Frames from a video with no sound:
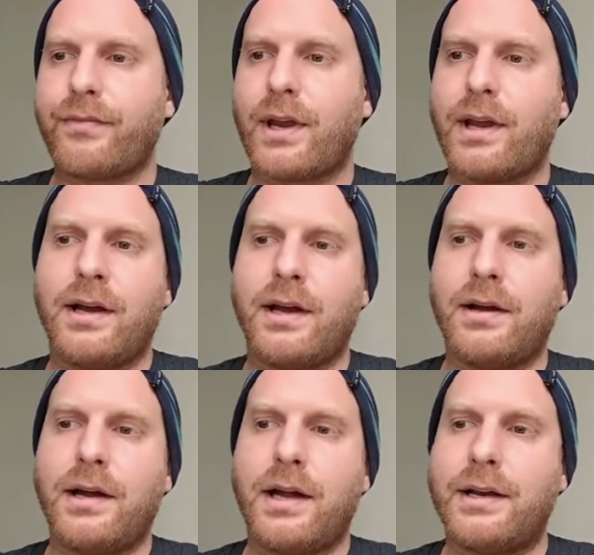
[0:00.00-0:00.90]

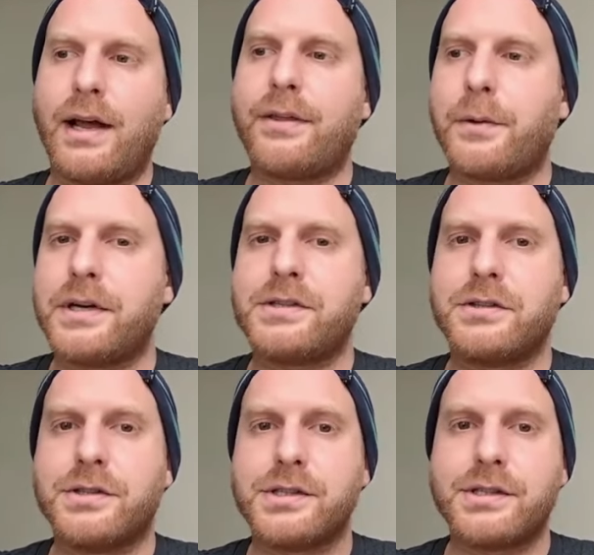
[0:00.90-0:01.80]
And otherwise,
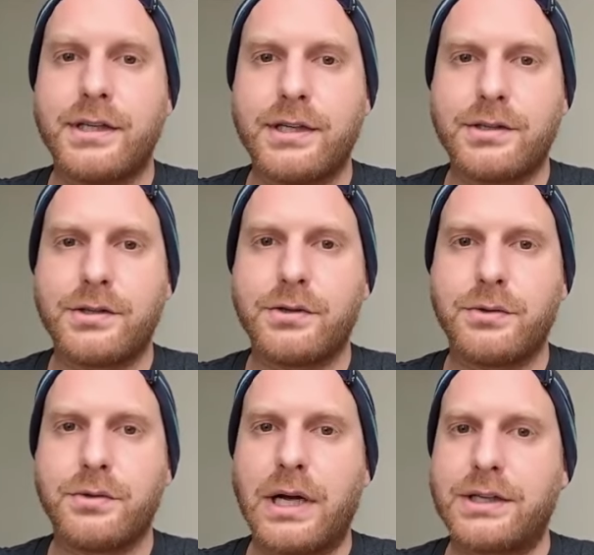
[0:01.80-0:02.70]
you just need
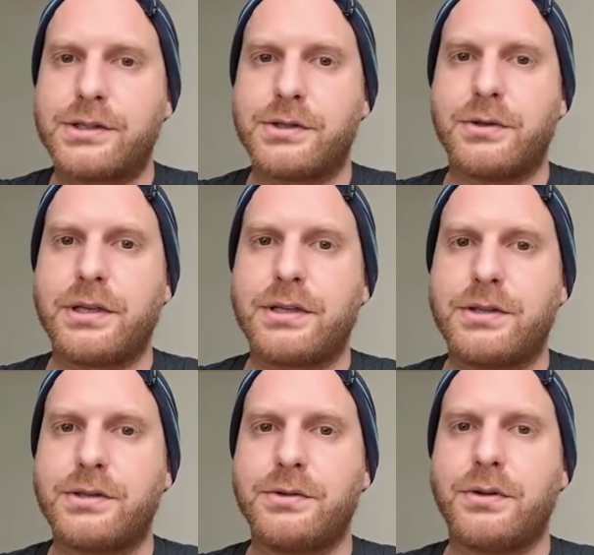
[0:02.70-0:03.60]
to ensure
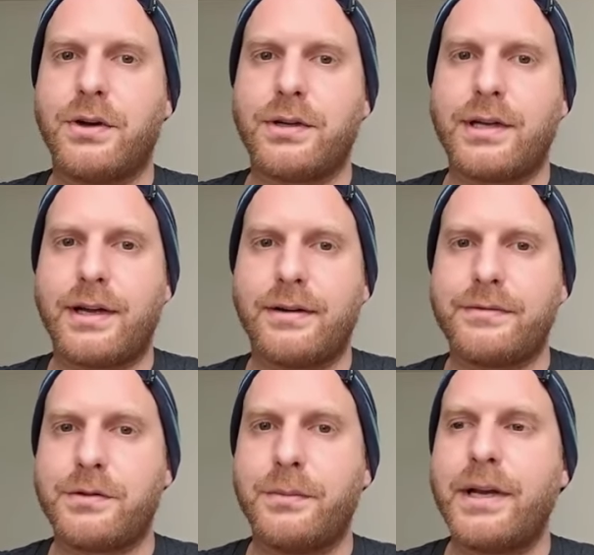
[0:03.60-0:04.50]
to not have
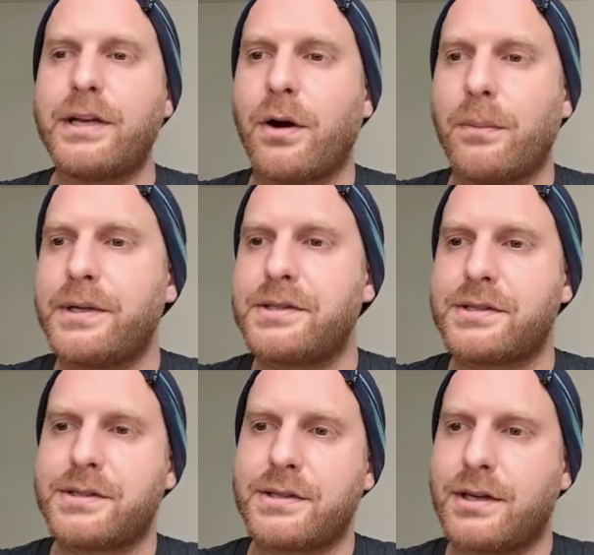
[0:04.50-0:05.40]
too many
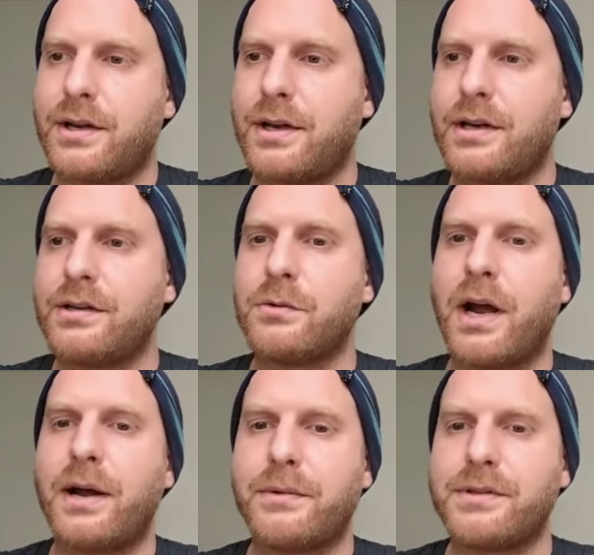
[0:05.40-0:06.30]
copies in
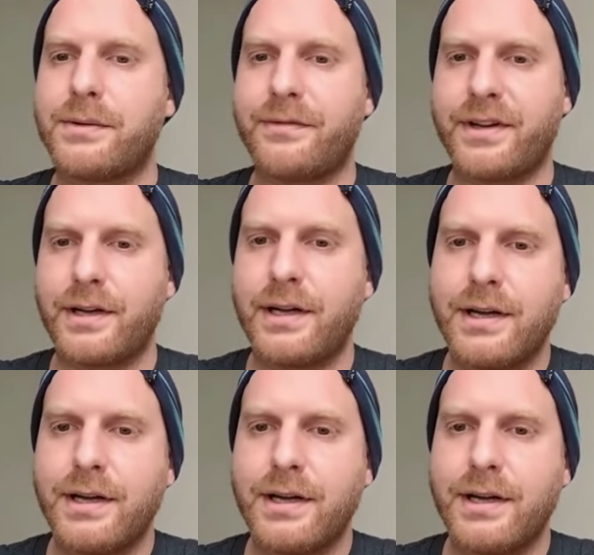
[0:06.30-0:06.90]
RAM or something.